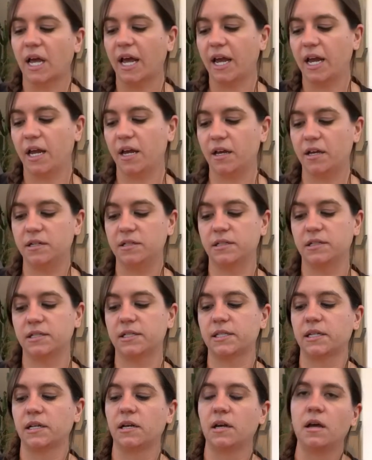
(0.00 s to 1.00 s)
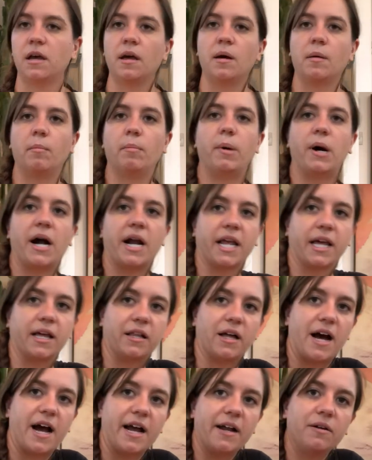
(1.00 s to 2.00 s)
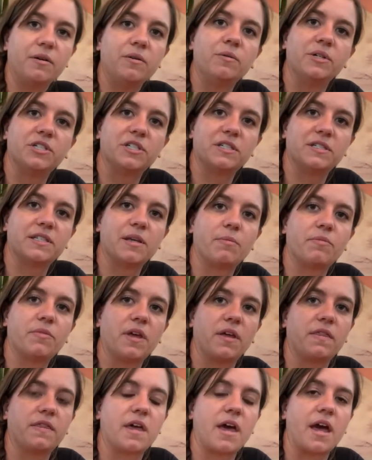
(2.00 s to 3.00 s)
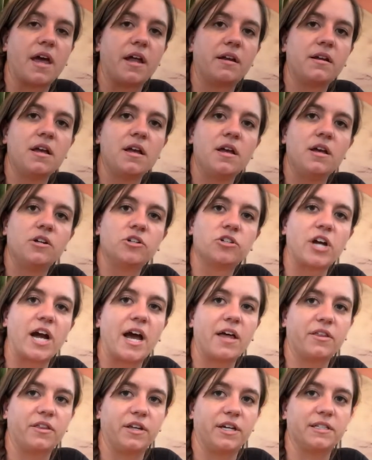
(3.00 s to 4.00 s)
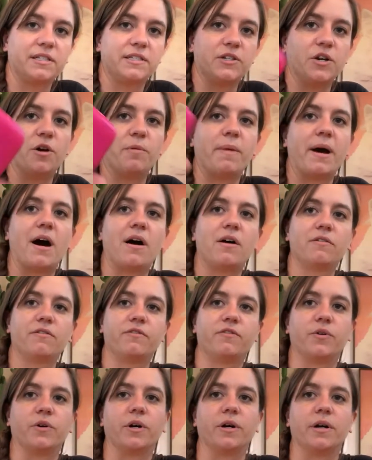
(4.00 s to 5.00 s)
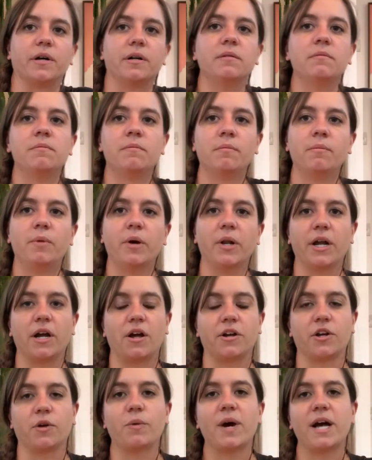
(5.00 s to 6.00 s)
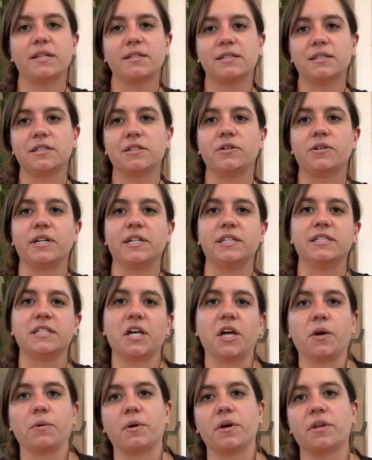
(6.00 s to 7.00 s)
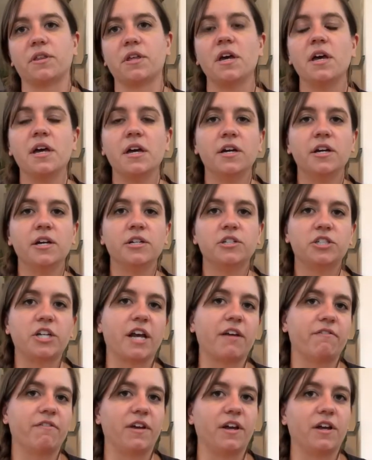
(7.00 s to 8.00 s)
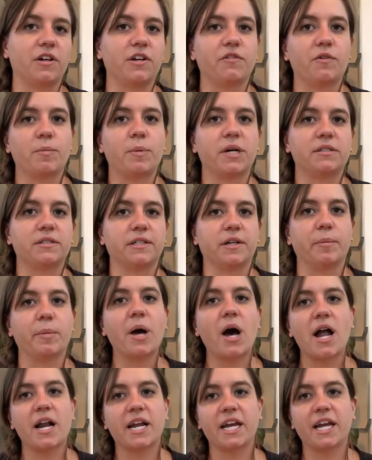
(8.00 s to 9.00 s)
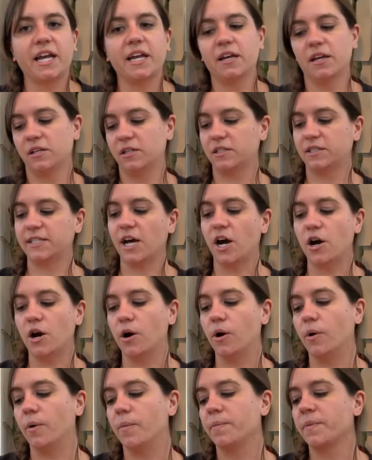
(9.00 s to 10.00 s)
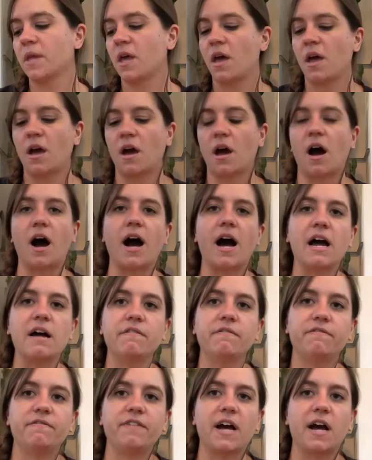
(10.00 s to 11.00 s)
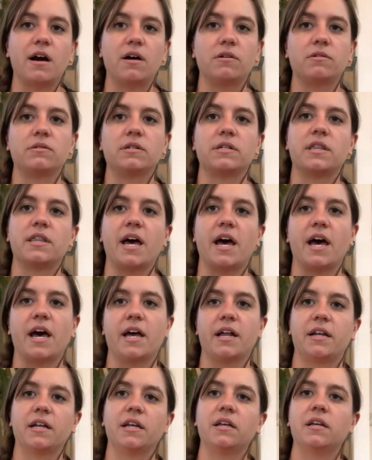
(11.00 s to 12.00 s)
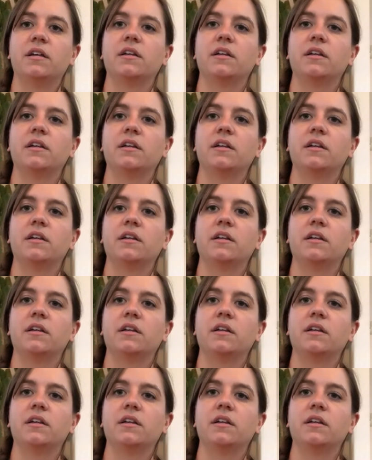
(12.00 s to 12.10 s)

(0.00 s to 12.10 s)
and Body Glide, which is something that triathletes know about for putting on your wetsuit and dealing with chafing on different parts of your body. So I've found that